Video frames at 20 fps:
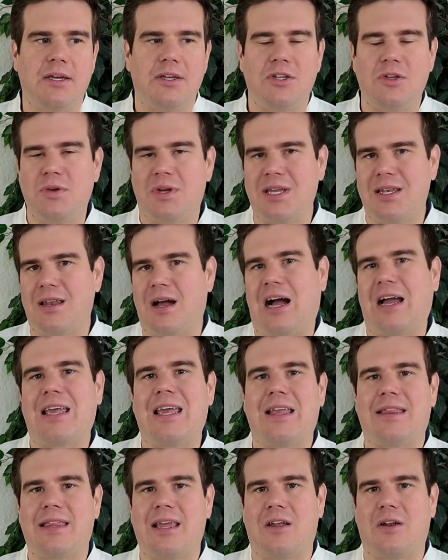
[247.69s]
You cannot
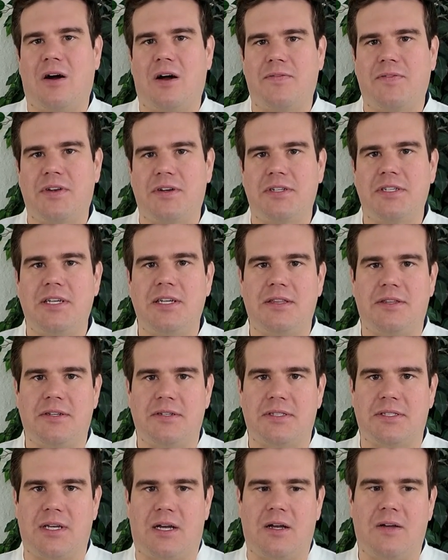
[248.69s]
get that off your teeth
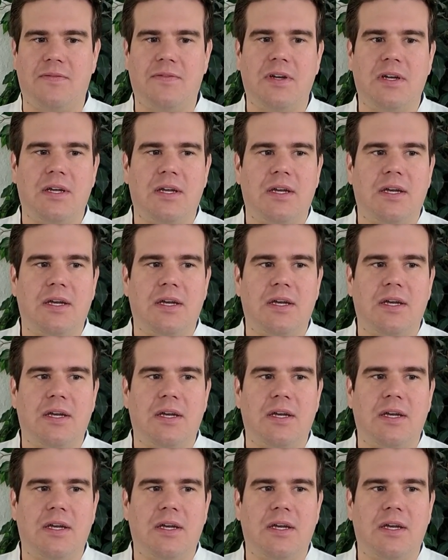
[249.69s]
yourself.